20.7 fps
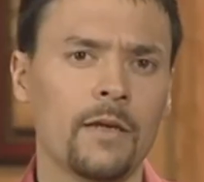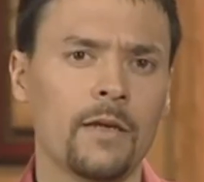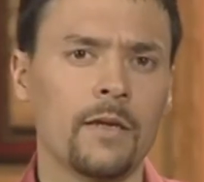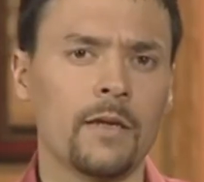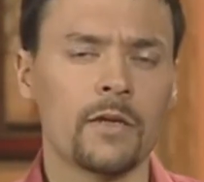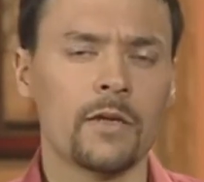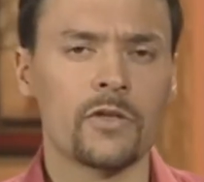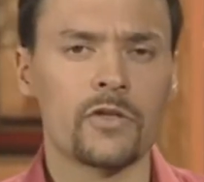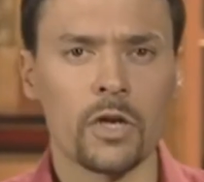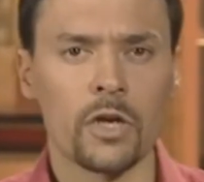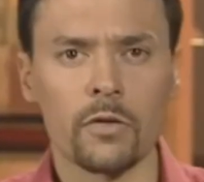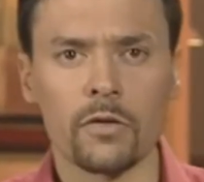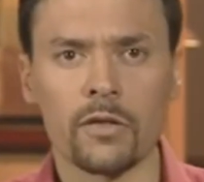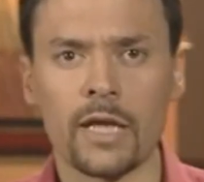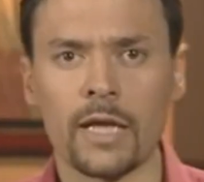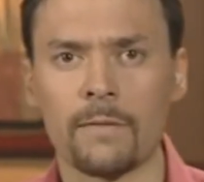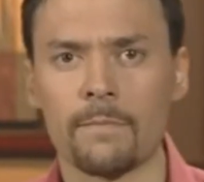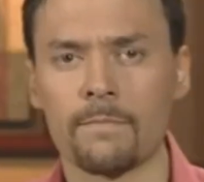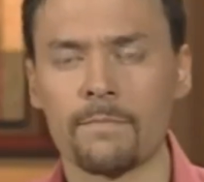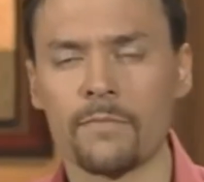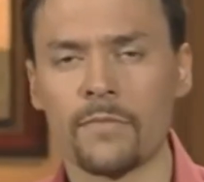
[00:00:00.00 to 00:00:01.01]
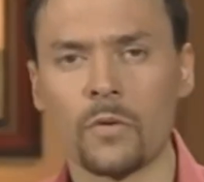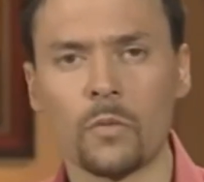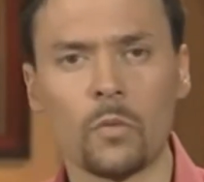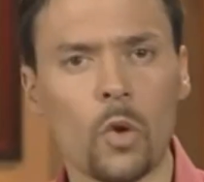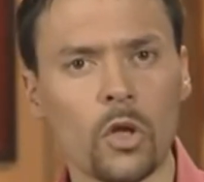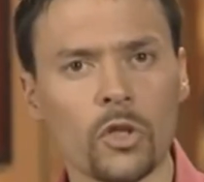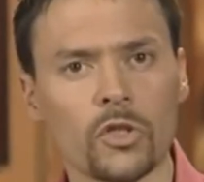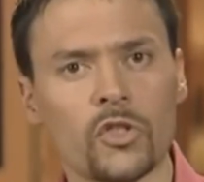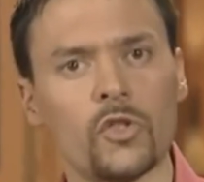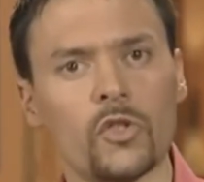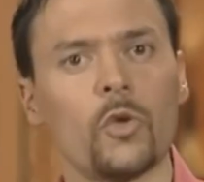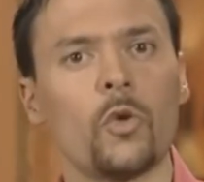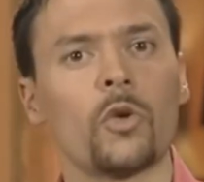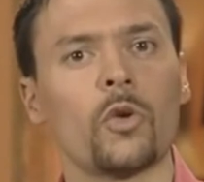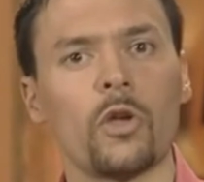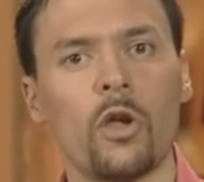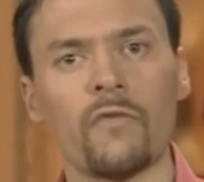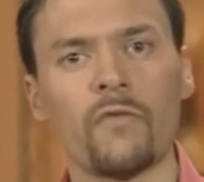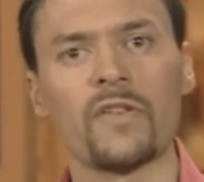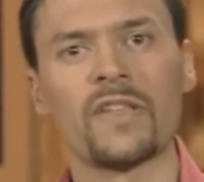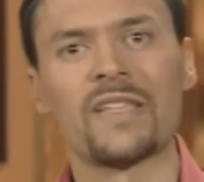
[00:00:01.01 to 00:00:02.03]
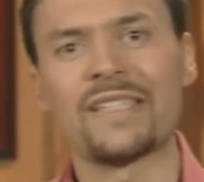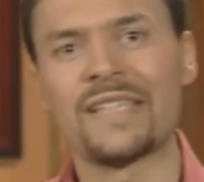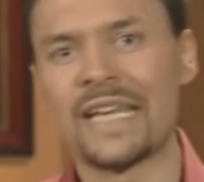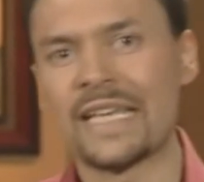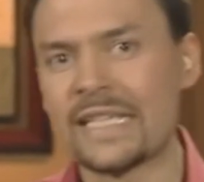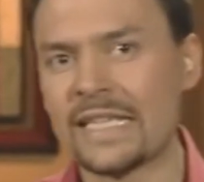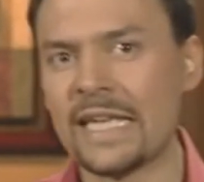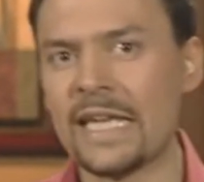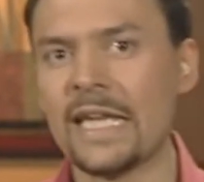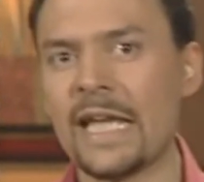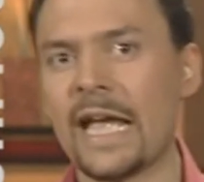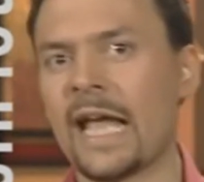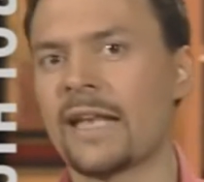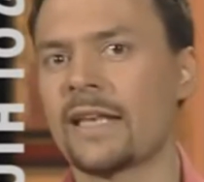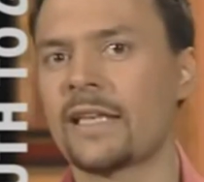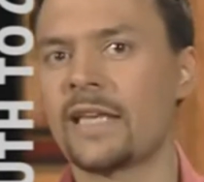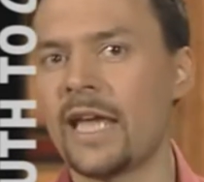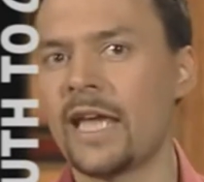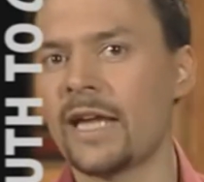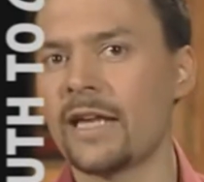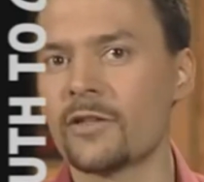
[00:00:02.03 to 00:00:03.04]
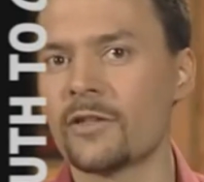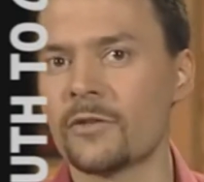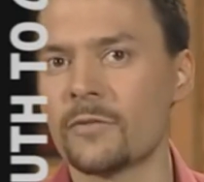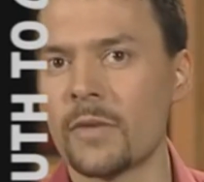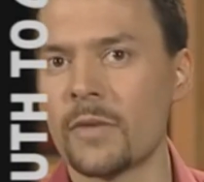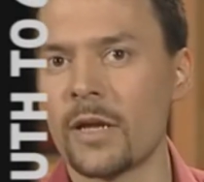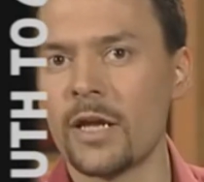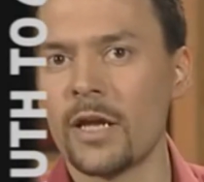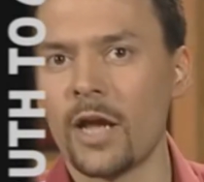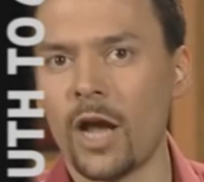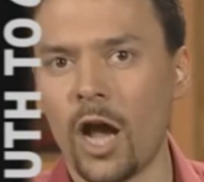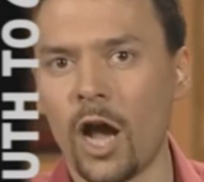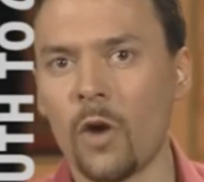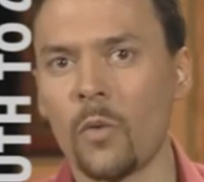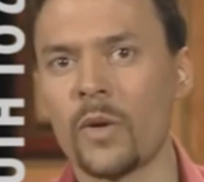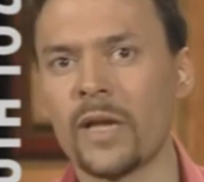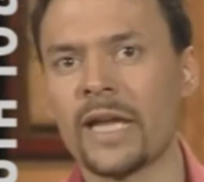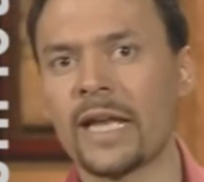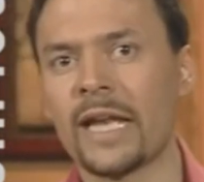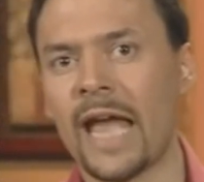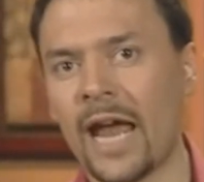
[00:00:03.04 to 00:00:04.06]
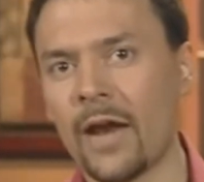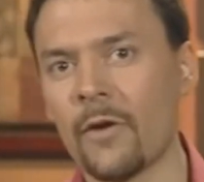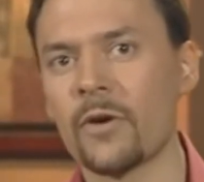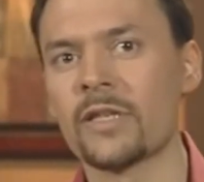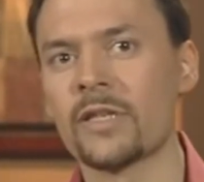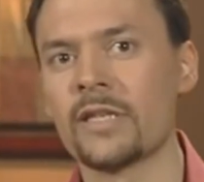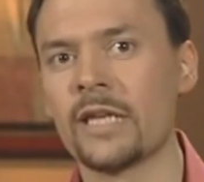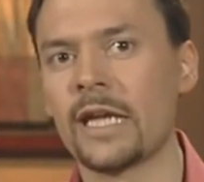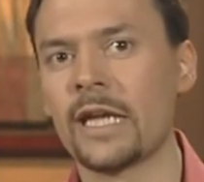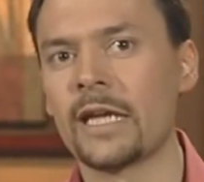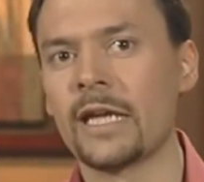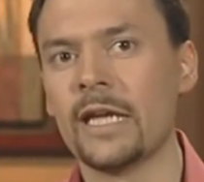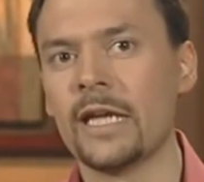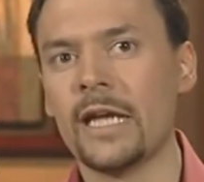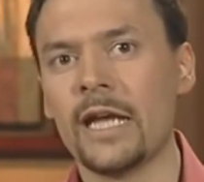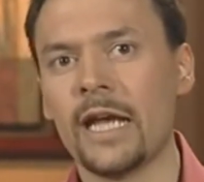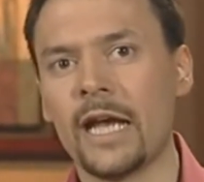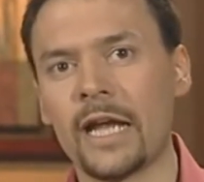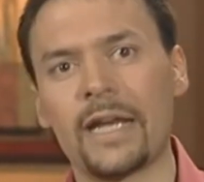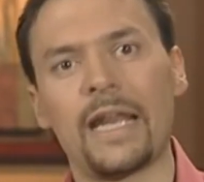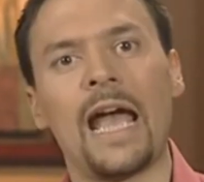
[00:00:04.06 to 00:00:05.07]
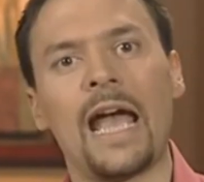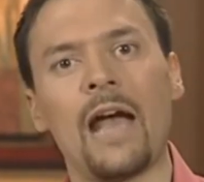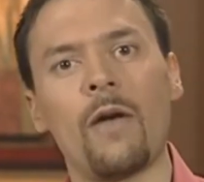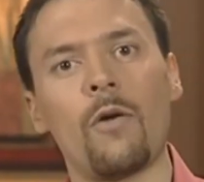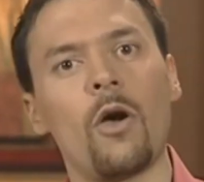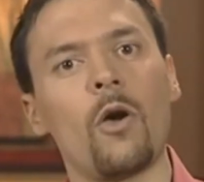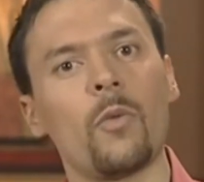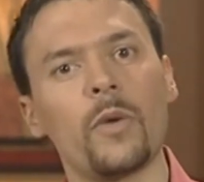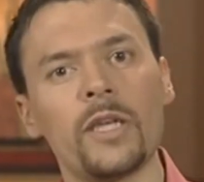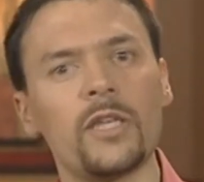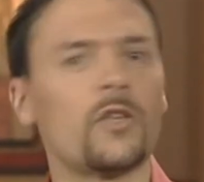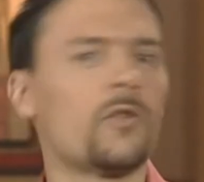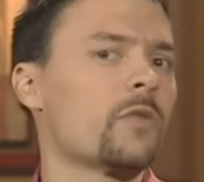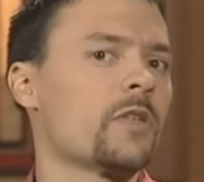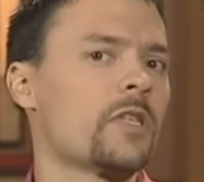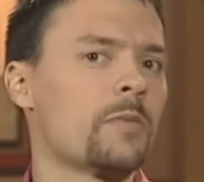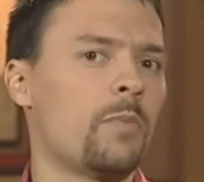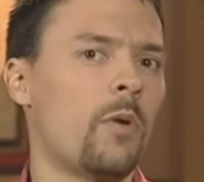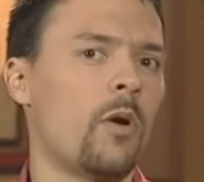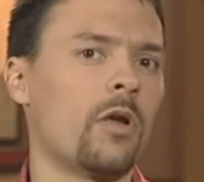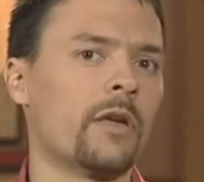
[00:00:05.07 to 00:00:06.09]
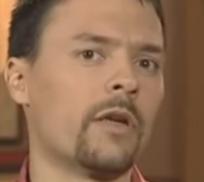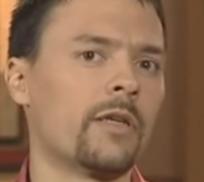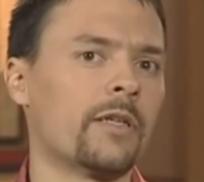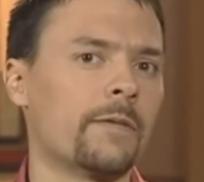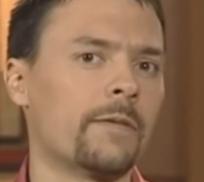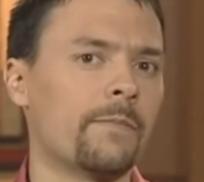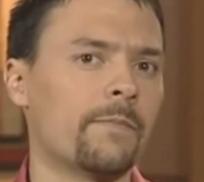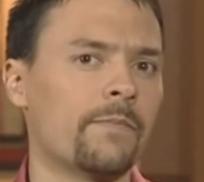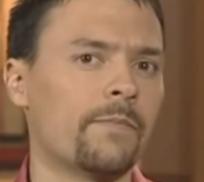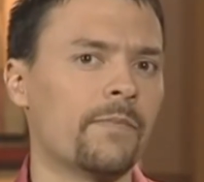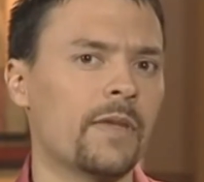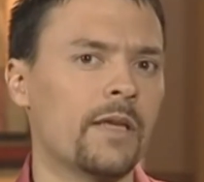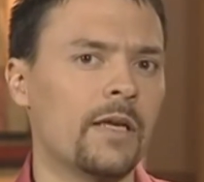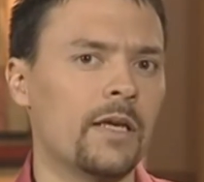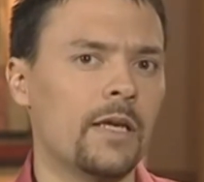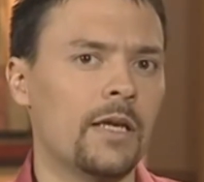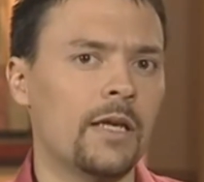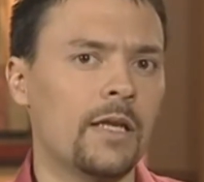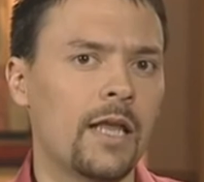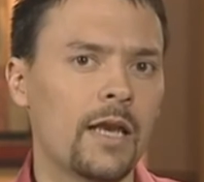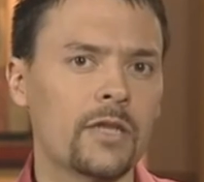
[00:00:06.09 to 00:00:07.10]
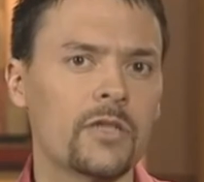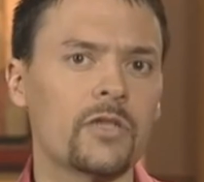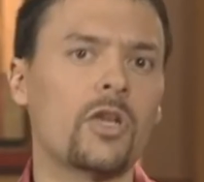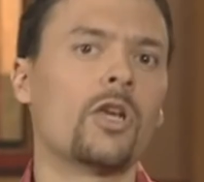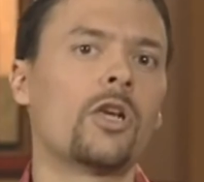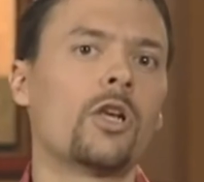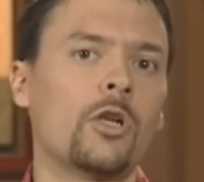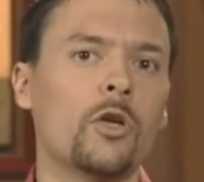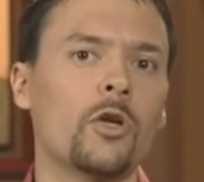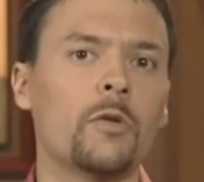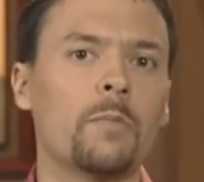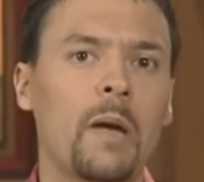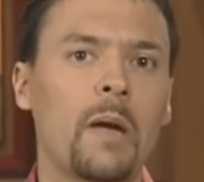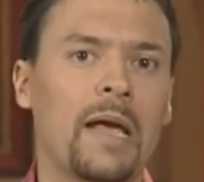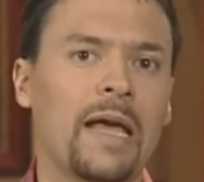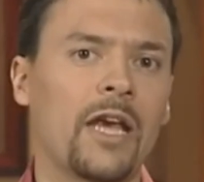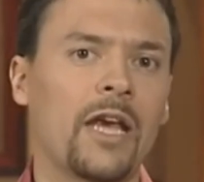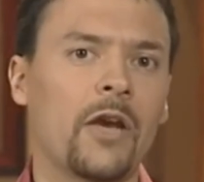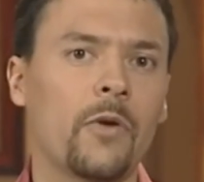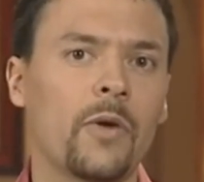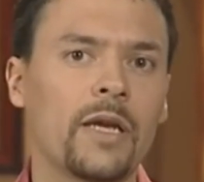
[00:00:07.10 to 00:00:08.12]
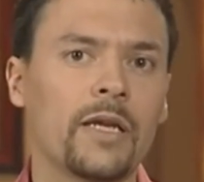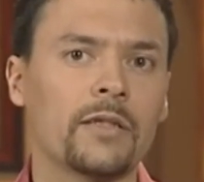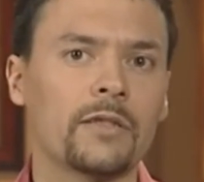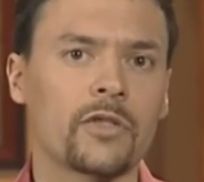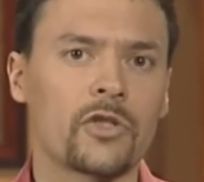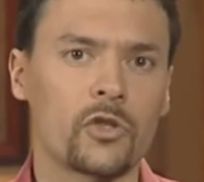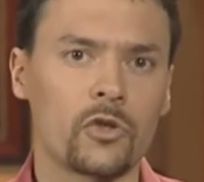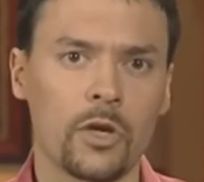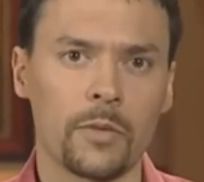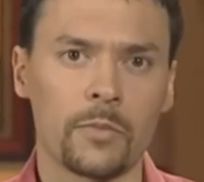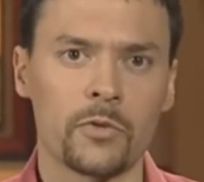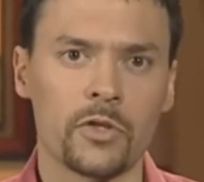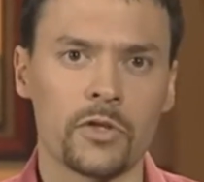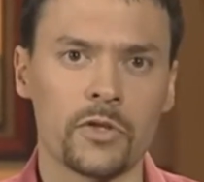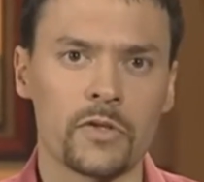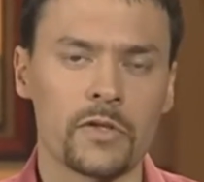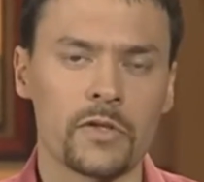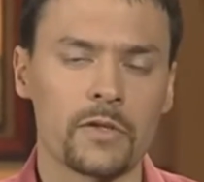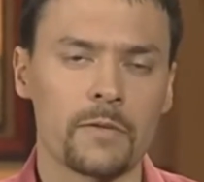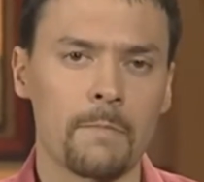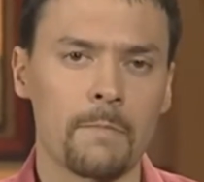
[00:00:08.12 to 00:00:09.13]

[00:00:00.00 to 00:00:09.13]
So then, what sort of a city and kingdom are we inheriting, and how are we to respond? Let us conclude by hearing the scriptures.